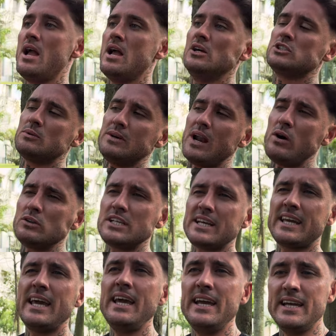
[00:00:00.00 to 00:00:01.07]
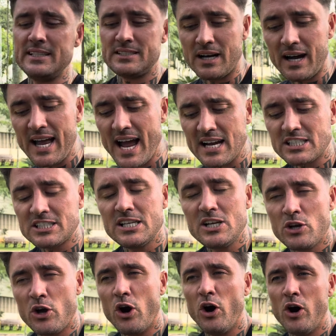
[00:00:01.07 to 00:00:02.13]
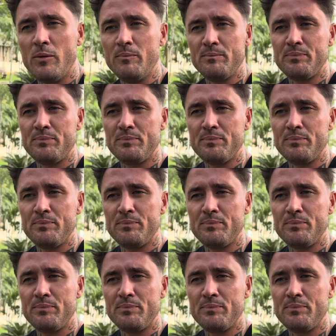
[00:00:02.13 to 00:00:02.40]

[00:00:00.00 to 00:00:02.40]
So when I was a kid, I actually got